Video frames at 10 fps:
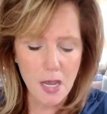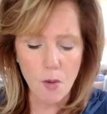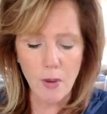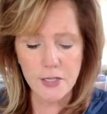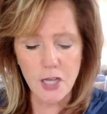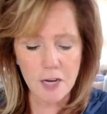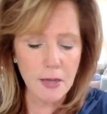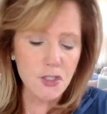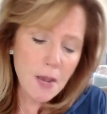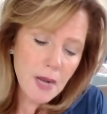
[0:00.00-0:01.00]
When I talk about
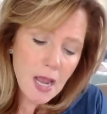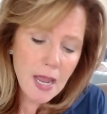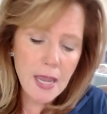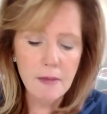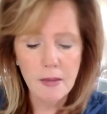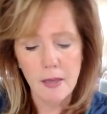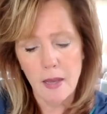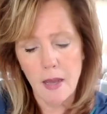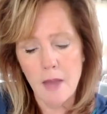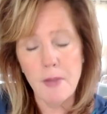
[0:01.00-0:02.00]
Gemini,
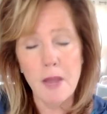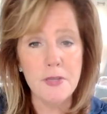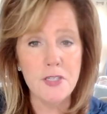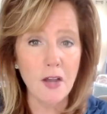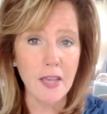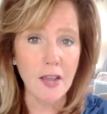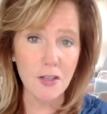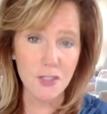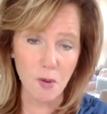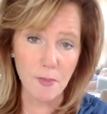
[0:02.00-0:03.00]
I might be talking
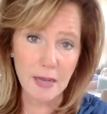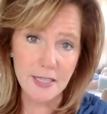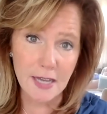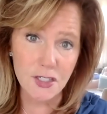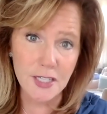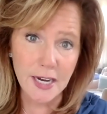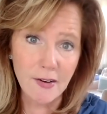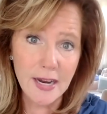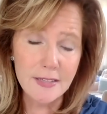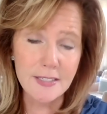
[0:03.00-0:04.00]
also about
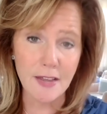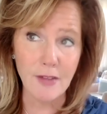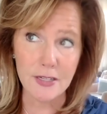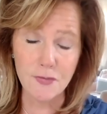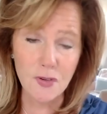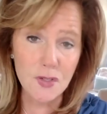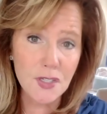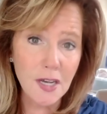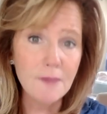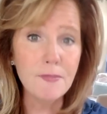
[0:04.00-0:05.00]
Sagittarius and vice
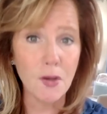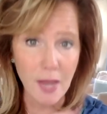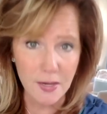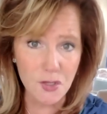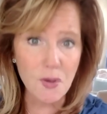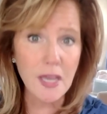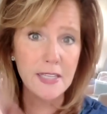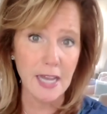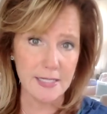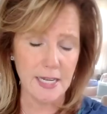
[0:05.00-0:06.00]
versa. Okay, so you get
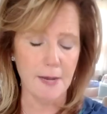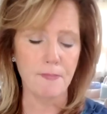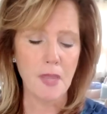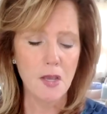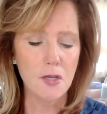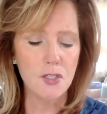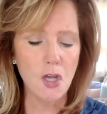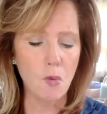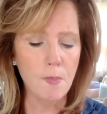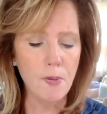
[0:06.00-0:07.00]
the idea.
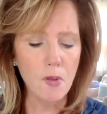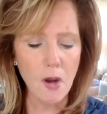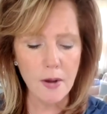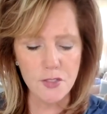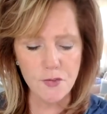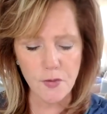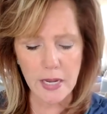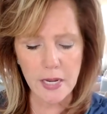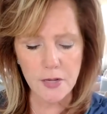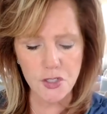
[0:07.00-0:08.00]
So we'll pull cards for
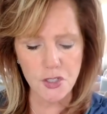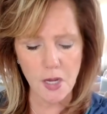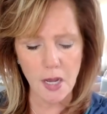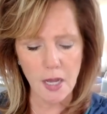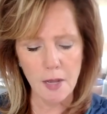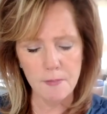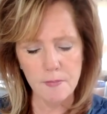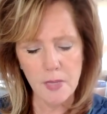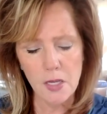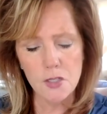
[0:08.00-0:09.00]
each um,
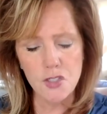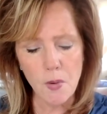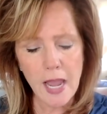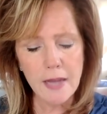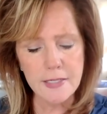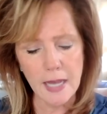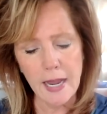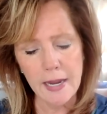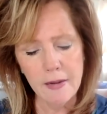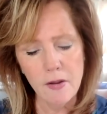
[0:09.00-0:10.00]
zodiac
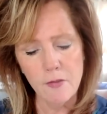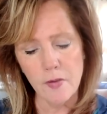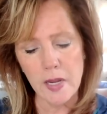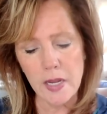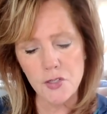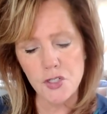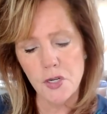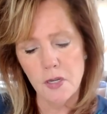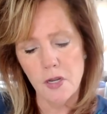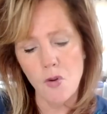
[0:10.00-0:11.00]
sign, for each
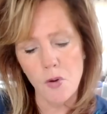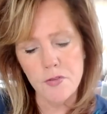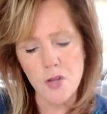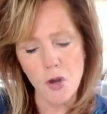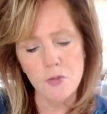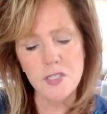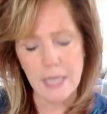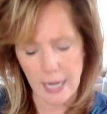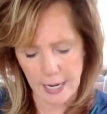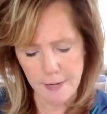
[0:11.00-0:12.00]
north node
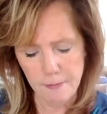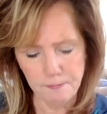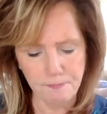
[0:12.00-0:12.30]
sign.